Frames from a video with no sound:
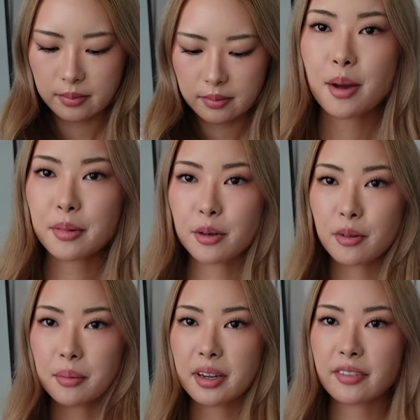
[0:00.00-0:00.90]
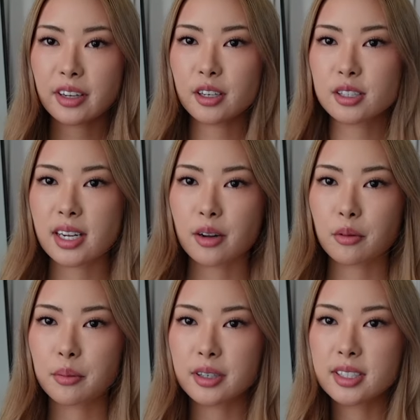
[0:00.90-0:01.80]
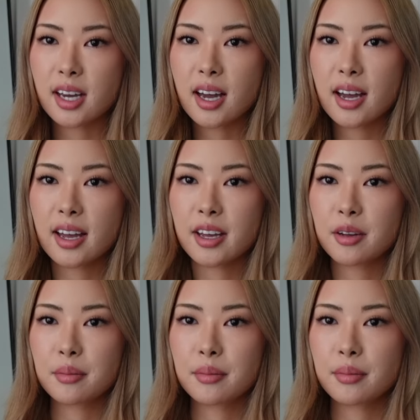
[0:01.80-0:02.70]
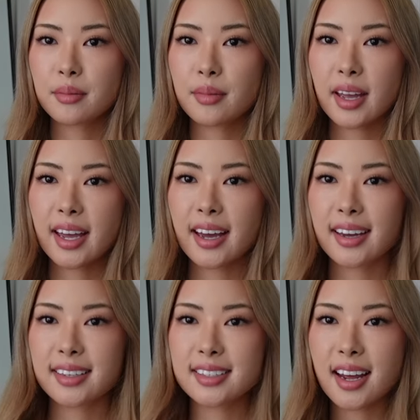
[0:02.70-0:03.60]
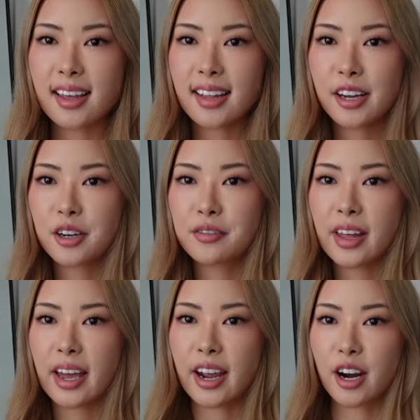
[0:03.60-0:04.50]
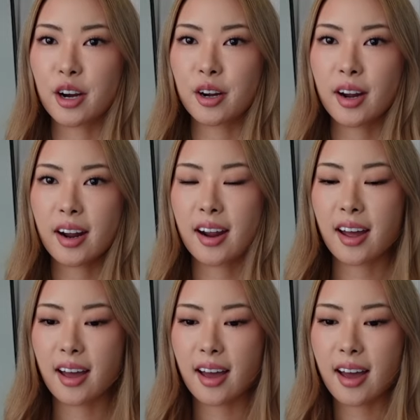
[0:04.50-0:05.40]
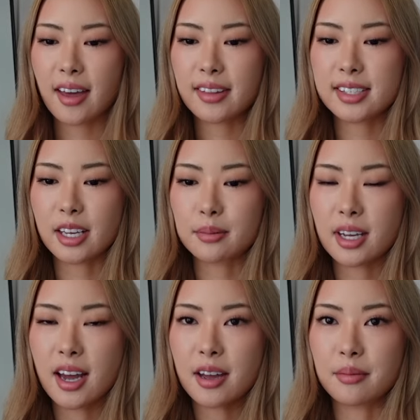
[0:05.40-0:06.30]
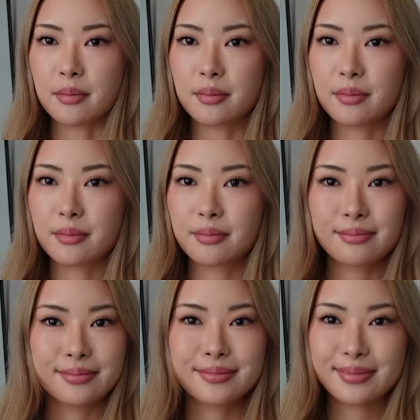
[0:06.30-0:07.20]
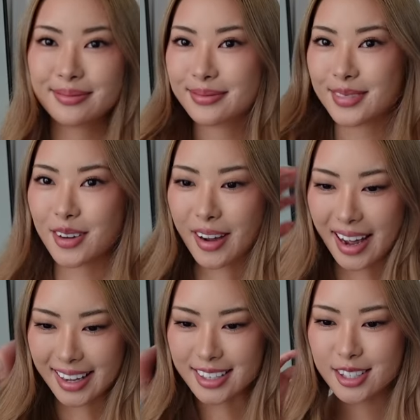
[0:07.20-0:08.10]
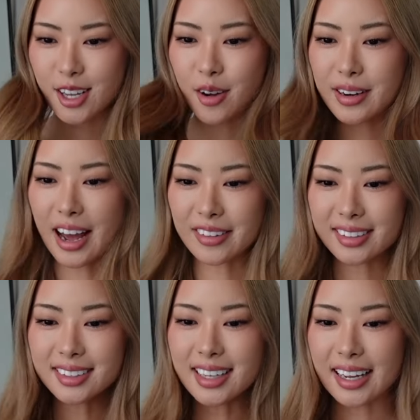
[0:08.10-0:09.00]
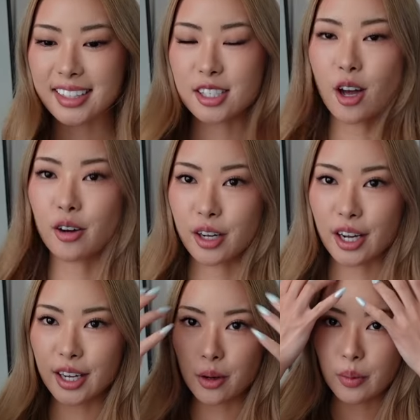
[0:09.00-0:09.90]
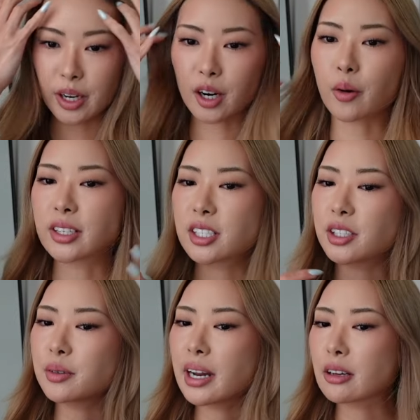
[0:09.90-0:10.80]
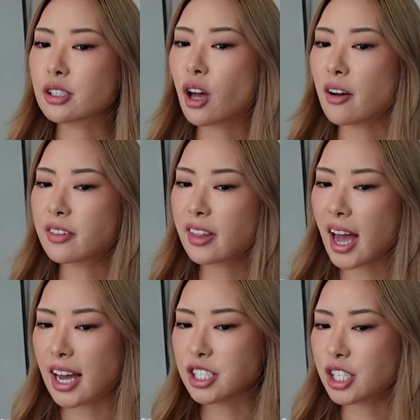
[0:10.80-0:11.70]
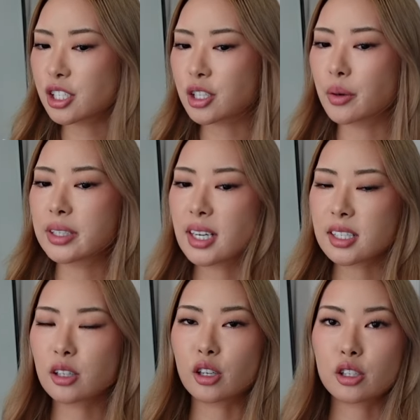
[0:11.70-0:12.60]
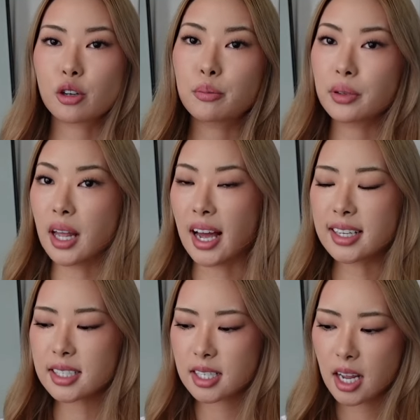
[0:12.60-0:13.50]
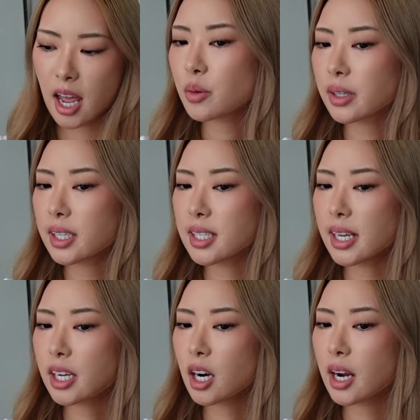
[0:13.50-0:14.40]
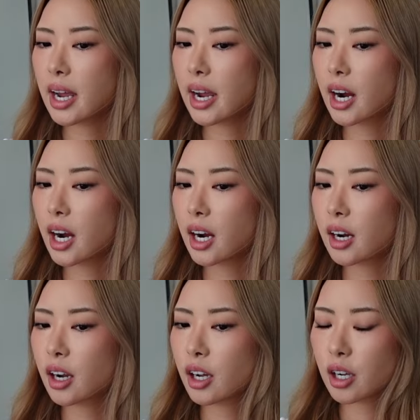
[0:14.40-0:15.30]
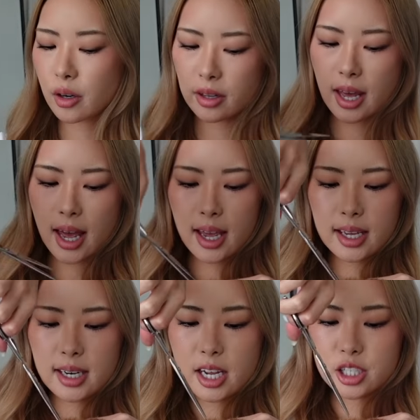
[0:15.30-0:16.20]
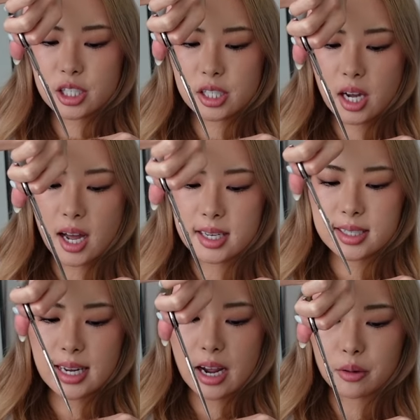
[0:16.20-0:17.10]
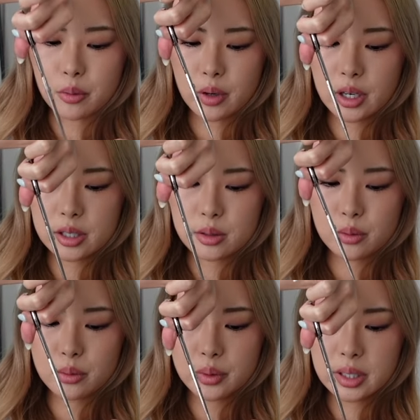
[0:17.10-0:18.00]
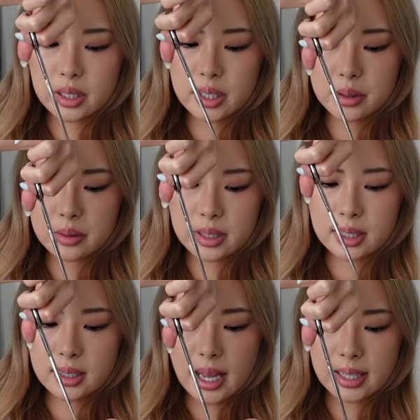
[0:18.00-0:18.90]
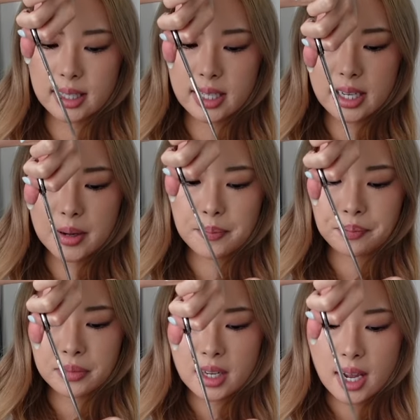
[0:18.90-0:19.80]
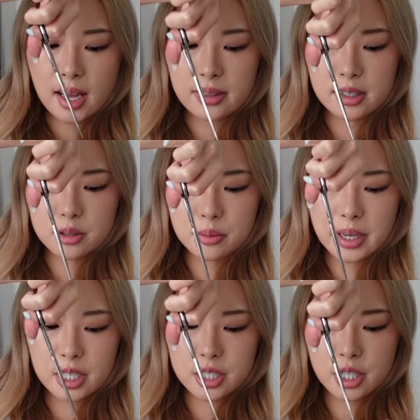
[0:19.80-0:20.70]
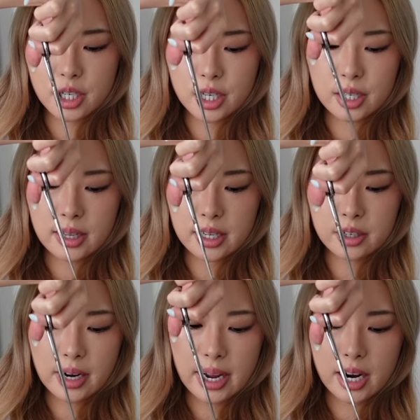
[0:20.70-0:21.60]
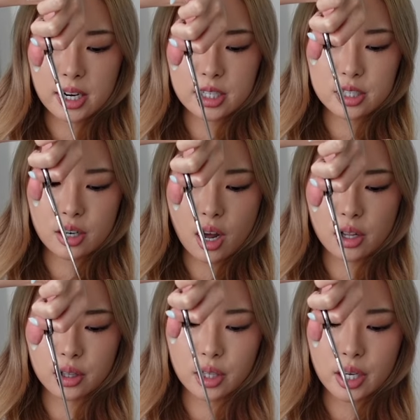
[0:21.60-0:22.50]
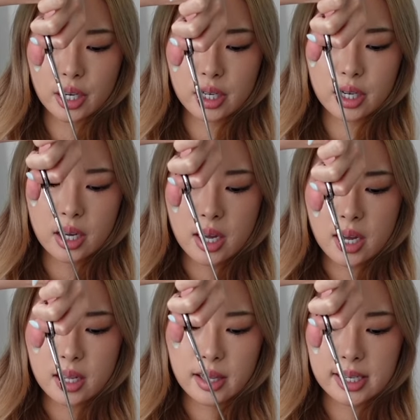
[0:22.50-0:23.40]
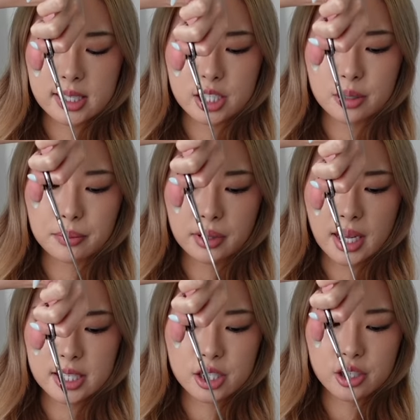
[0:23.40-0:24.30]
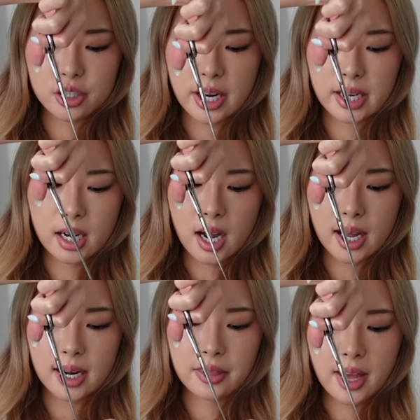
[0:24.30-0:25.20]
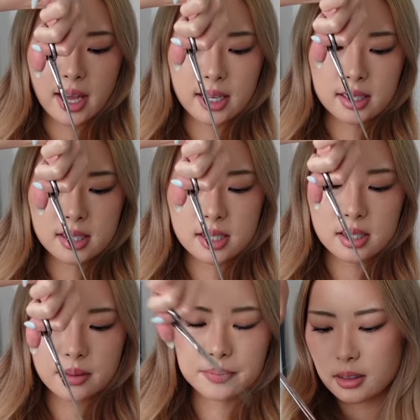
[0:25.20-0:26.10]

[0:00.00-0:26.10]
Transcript: I'm going to run my fingers down one more time and I let go of the hair at the same time. Okay, so now that the length is all good, we are going to now soften the edges so it doesn't look so blunt. So we're gonna take our hair, go to the end and just cut downwards really, really lightly. And this will make sure that your hair does not look like such a blunt, straight cut at the ends.